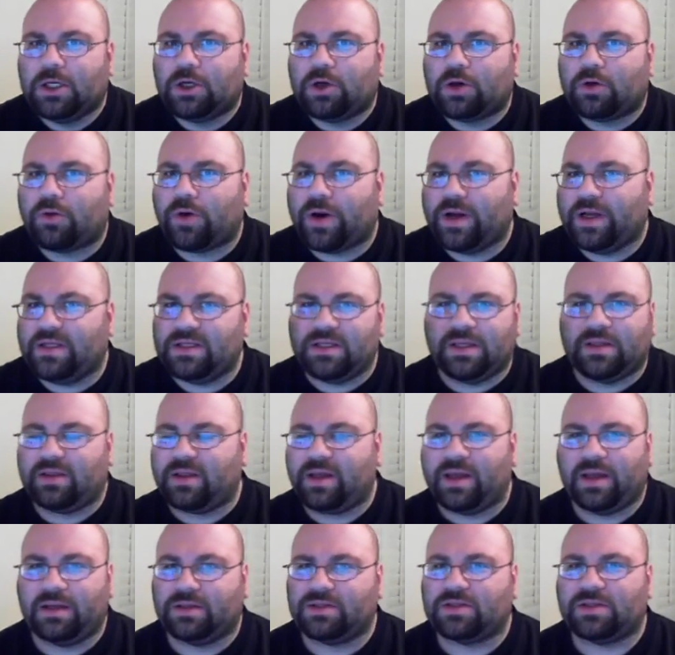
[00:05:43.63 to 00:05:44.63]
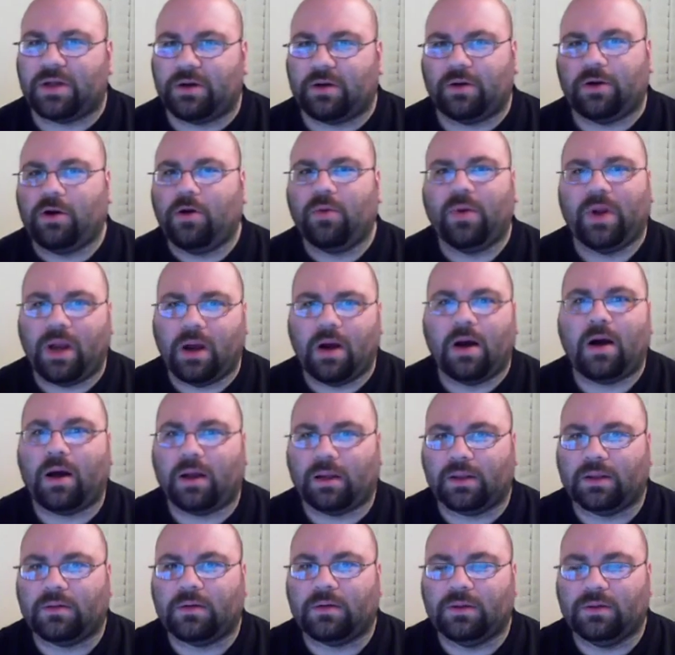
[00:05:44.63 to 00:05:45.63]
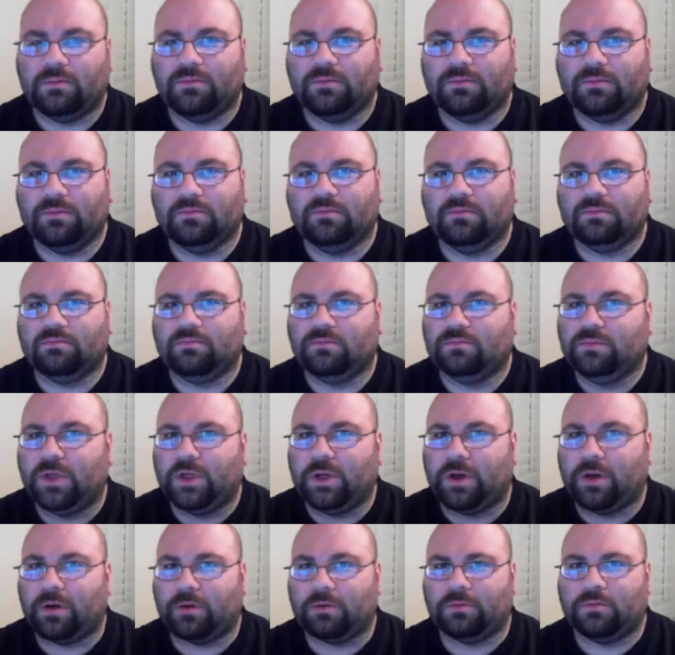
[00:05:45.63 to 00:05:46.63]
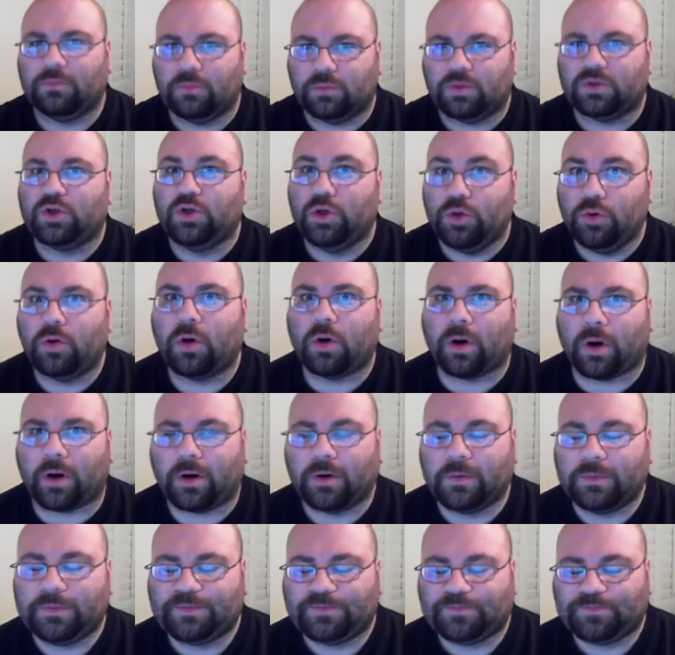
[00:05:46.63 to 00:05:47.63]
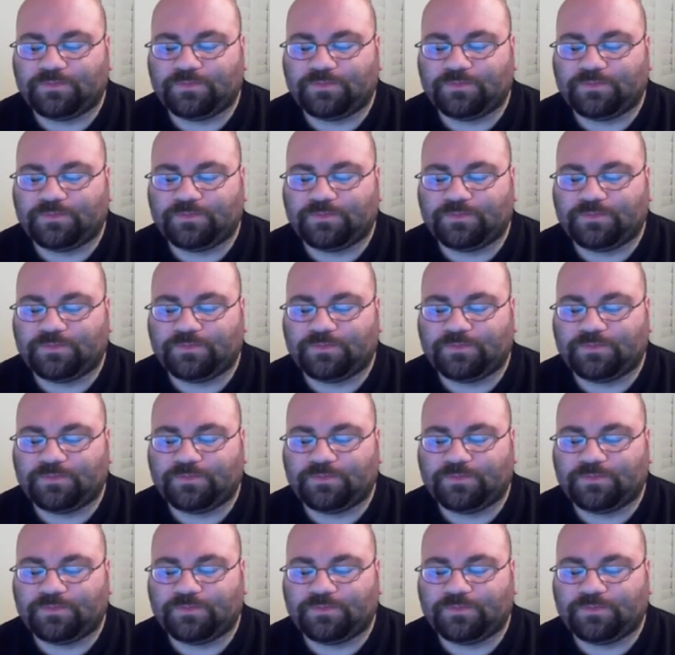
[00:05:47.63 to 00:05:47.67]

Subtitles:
crazy things that are going on, to her.